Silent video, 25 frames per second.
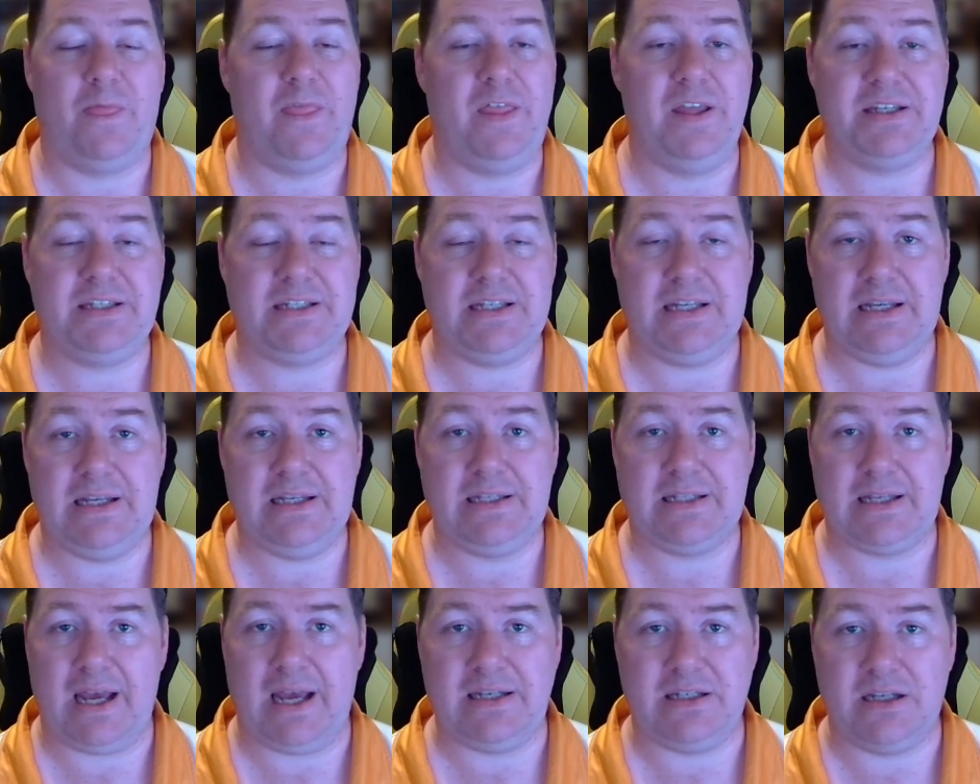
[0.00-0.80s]
this
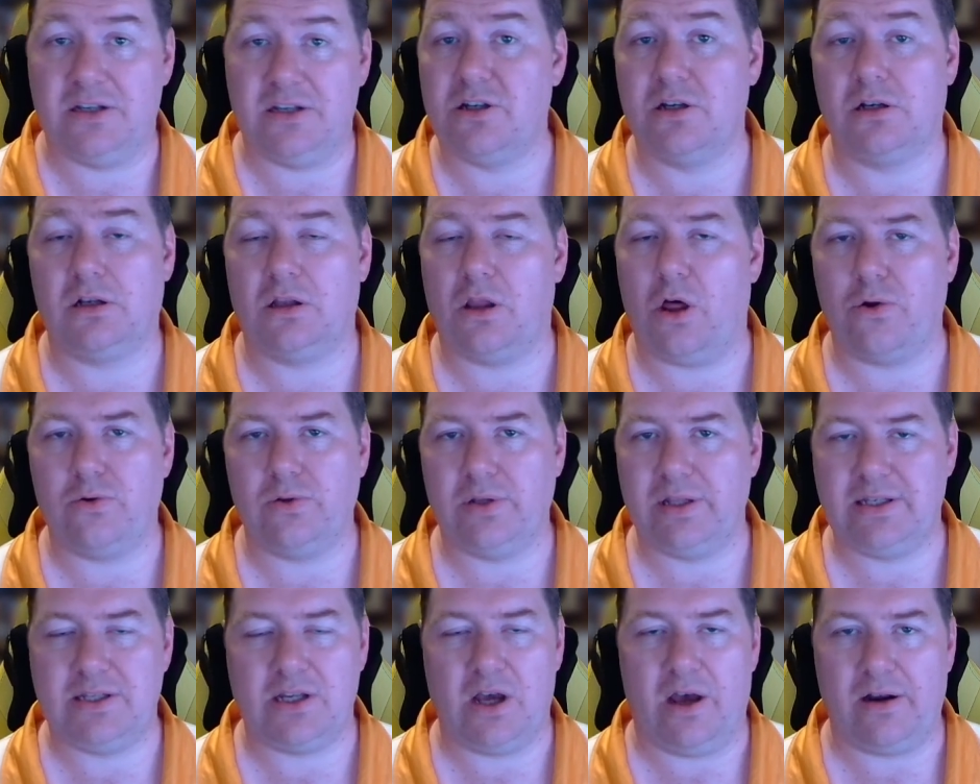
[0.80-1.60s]
is a
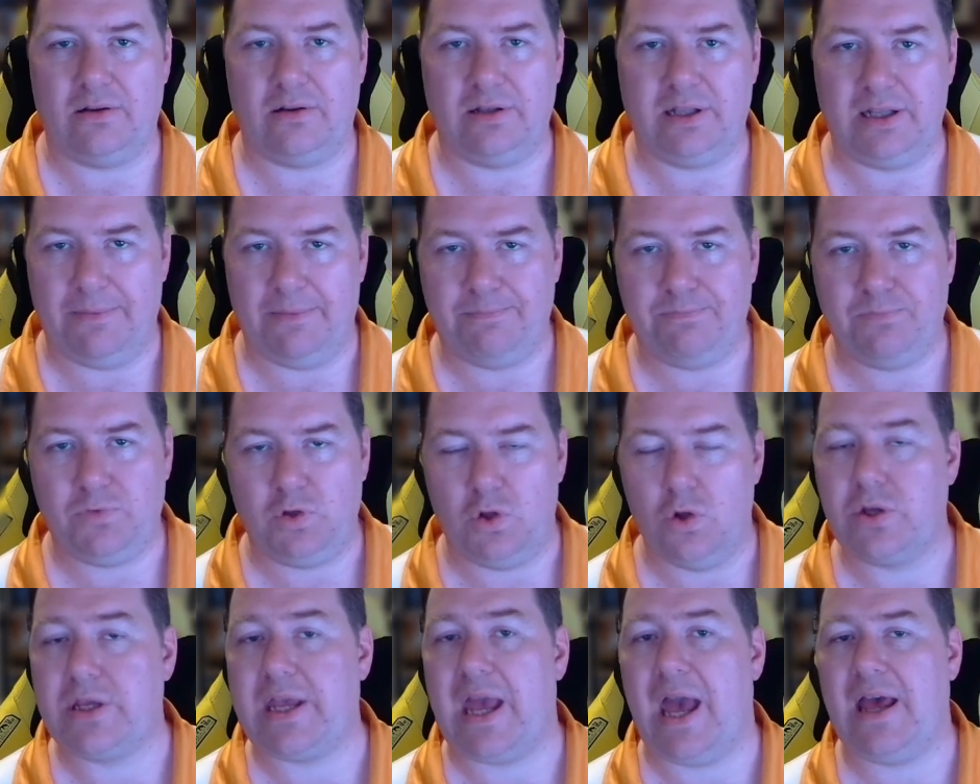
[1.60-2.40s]
digital-only title here.
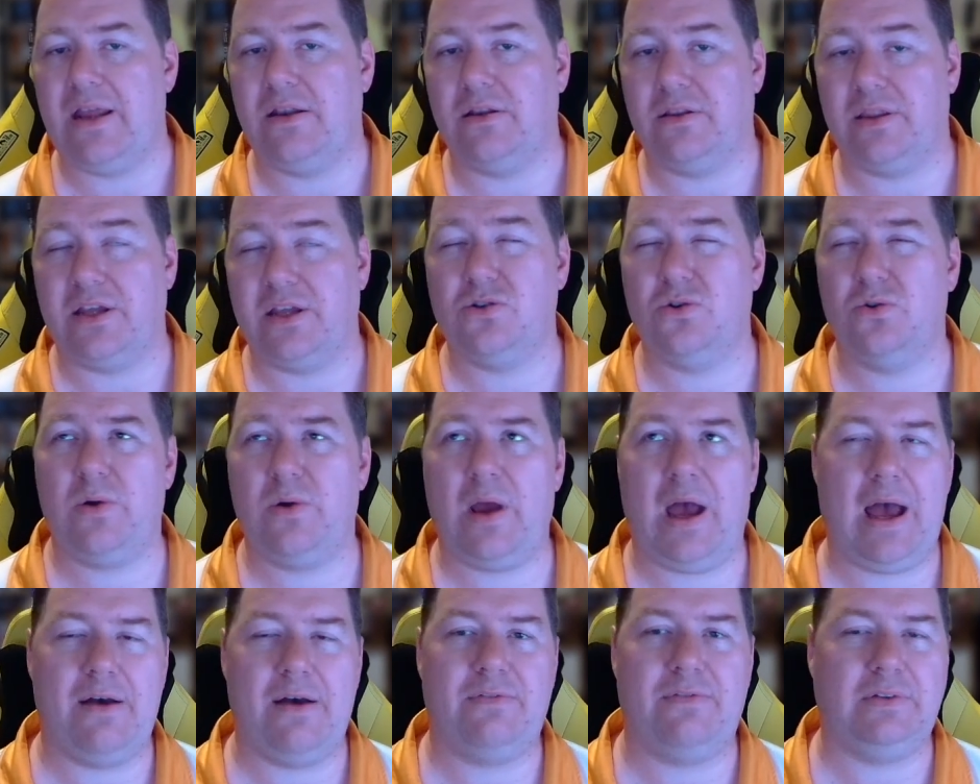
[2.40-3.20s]
They do
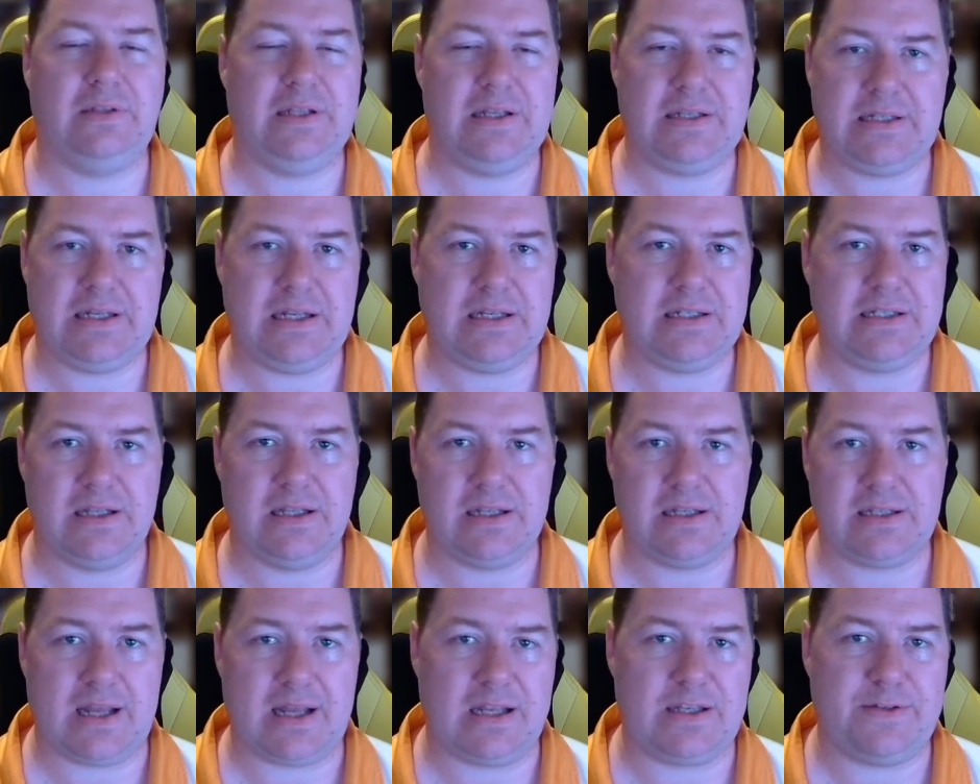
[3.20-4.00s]
have listings in
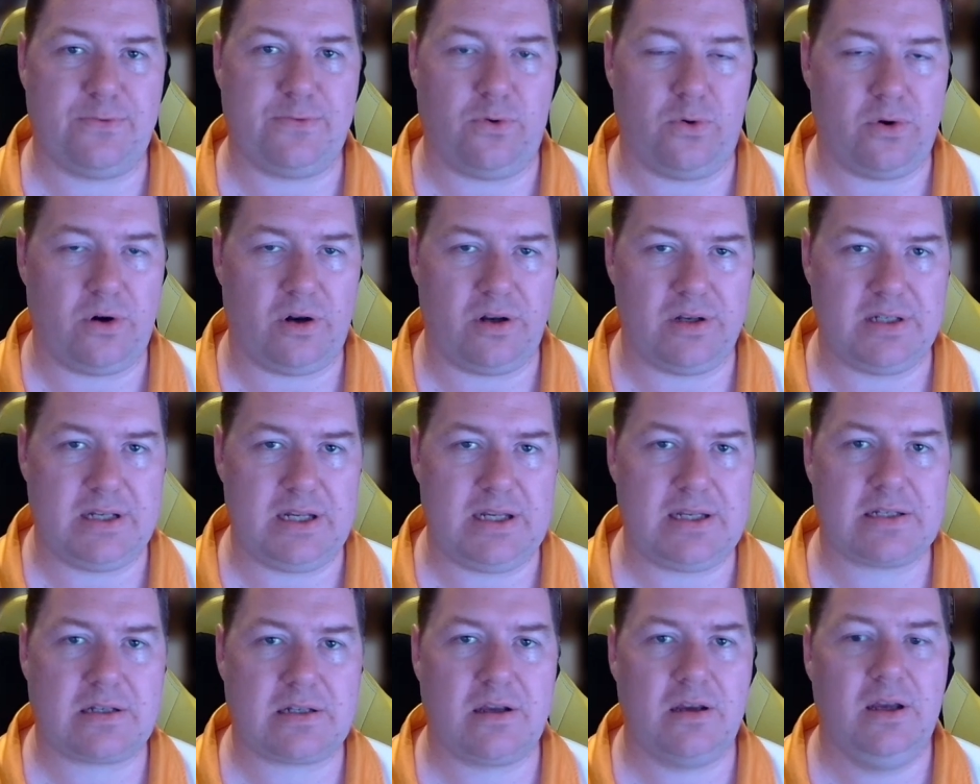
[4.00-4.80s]
the States for it on
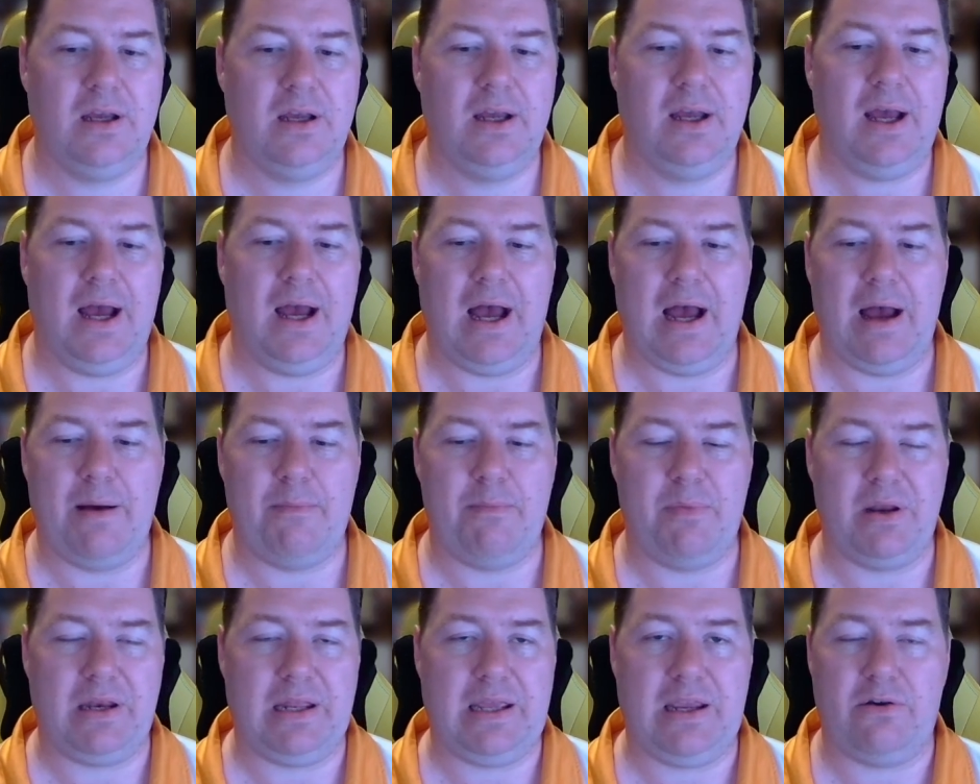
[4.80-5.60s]
disc,
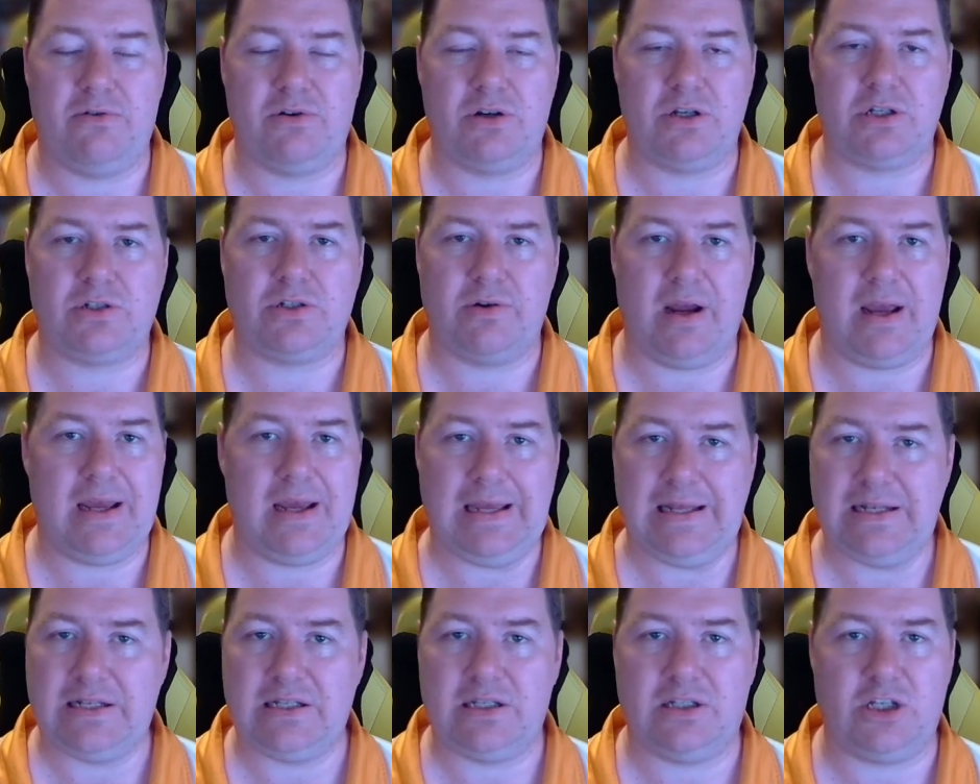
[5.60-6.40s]
but here in
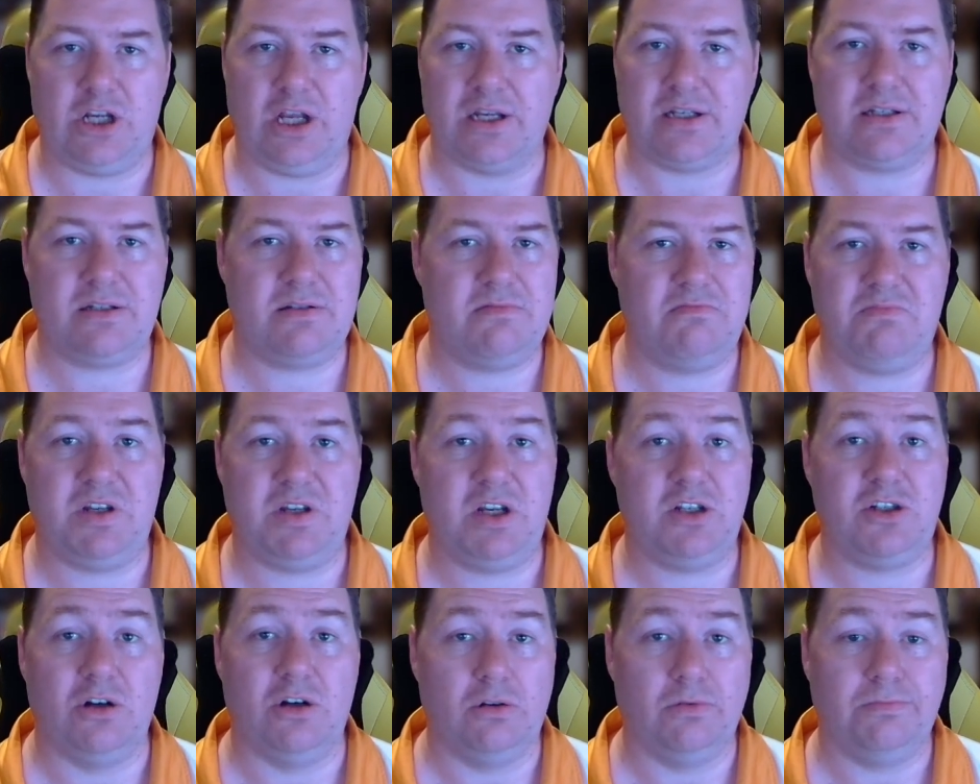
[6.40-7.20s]
Australia, it's just
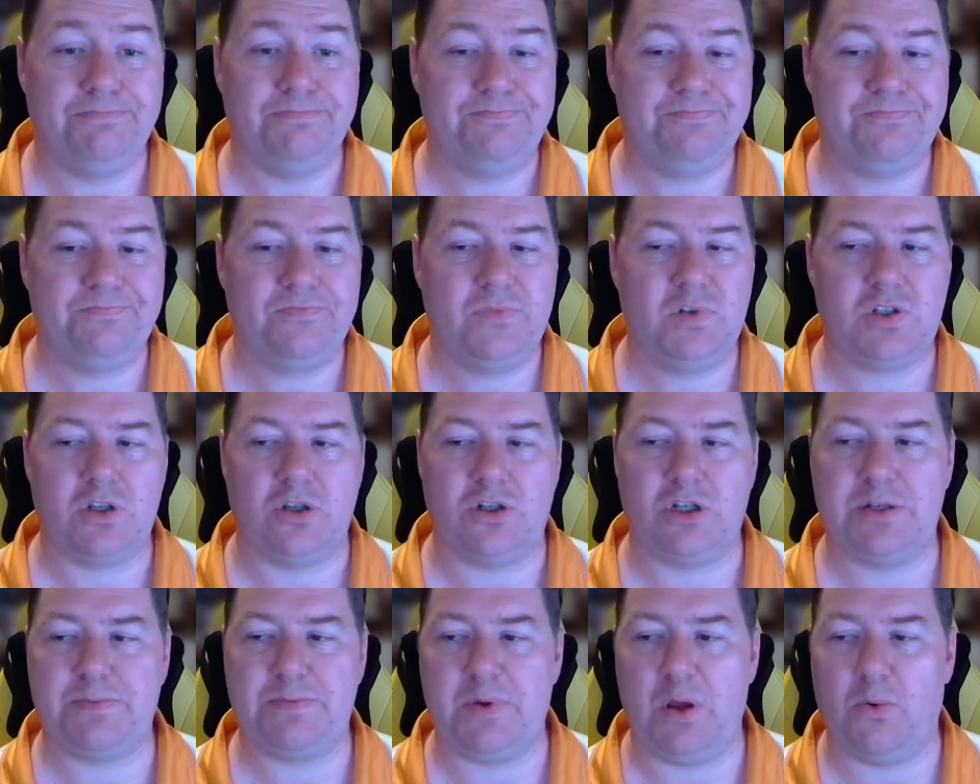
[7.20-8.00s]
digital, so
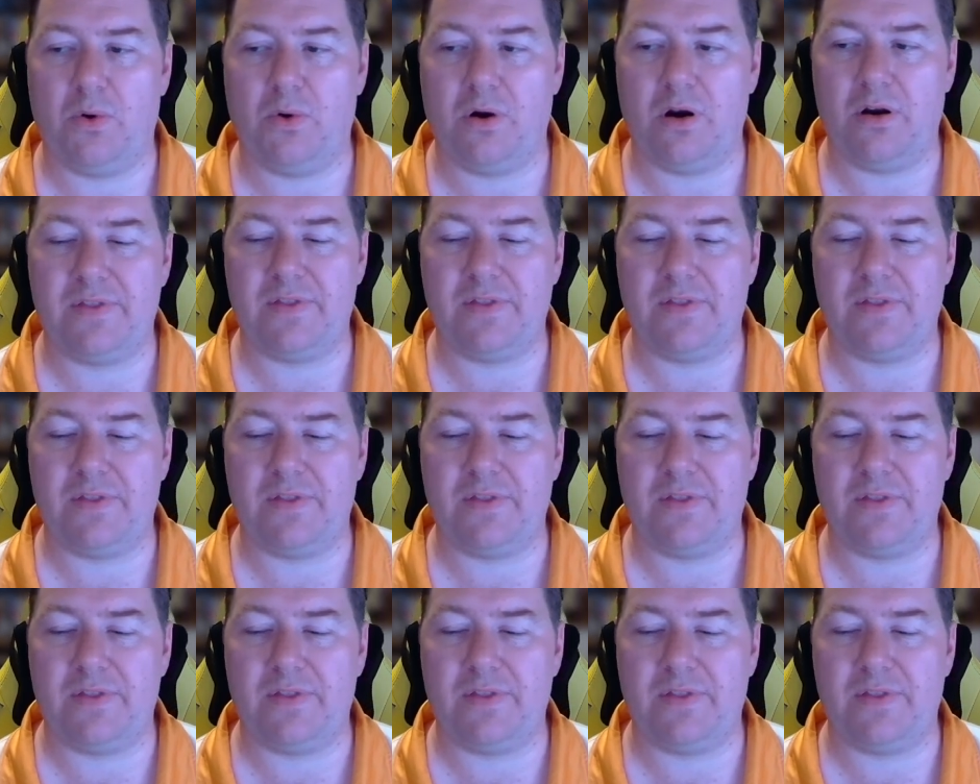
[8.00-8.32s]
just be aware